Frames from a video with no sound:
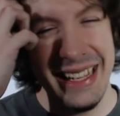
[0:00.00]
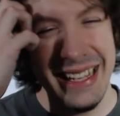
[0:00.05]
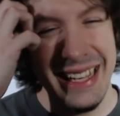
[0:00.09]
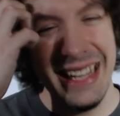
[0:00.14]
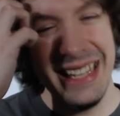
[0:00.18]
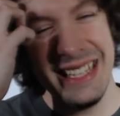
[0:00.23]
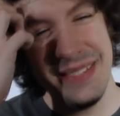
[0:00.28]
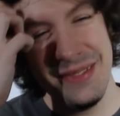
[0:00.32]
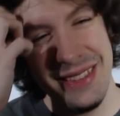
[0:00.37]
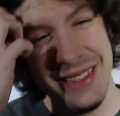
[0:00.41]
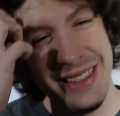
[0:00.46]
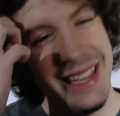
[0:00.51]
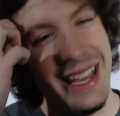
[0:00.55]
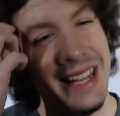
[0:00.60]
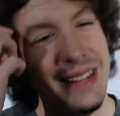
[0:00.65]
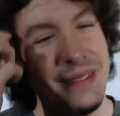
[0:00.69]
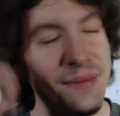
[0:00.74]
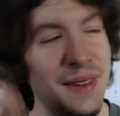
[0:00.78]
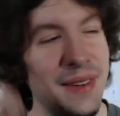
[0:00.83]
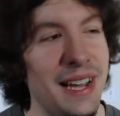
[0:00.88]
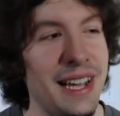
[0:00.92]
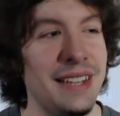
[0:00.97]
I guess with
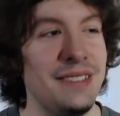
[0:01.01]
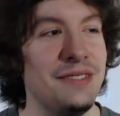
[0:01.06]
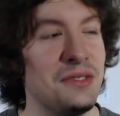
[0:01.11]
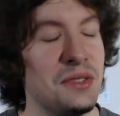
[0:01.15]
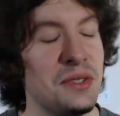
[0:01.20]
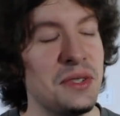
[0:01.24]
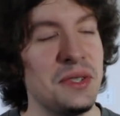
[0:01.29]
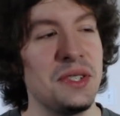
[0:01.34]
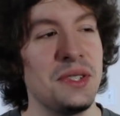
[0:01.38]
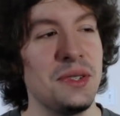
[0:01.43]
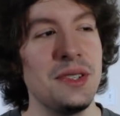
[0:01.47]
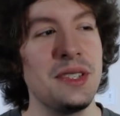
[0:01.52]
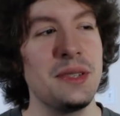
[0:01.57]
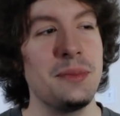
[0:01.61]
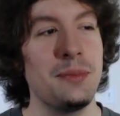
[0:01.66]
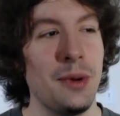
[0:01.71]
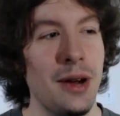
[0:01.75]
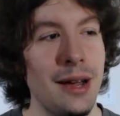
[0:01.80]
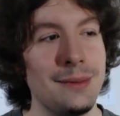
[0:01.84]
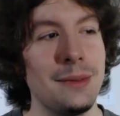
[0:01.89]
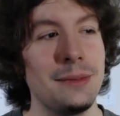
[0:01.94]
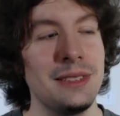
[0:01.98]
that in mind, Four Swords
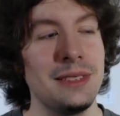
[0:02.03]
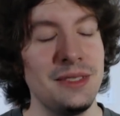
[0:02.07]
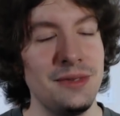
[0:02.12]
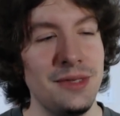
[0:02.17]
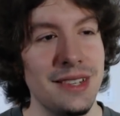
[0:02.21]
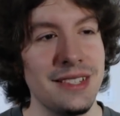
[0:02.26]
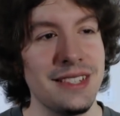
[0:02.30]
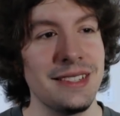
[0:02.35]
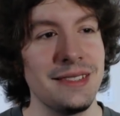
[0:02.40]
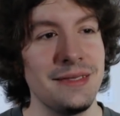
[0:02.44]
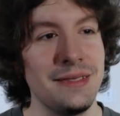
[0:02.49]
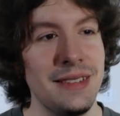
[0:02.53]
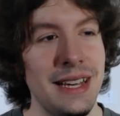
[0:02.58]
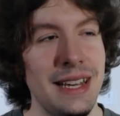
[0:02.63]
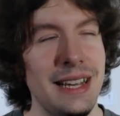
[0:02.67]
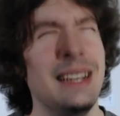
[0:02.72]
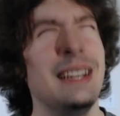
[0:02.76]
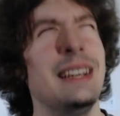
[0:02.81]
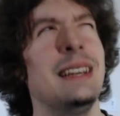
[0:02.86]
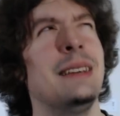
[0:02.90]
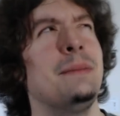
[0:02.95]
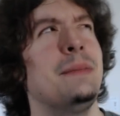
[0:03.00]
probably wasn't
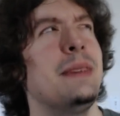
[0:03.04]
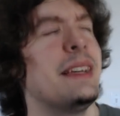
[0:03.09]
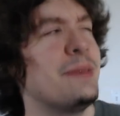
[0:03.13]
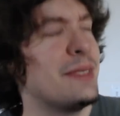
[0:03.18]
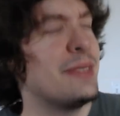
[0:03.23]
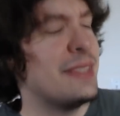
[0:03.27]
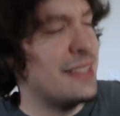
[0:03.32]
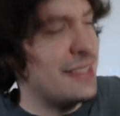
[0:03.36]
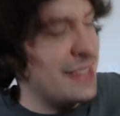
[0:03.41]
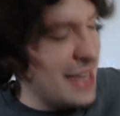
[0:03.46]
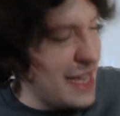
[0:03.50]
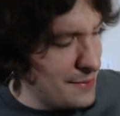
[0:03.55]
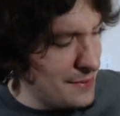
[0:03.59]
made with the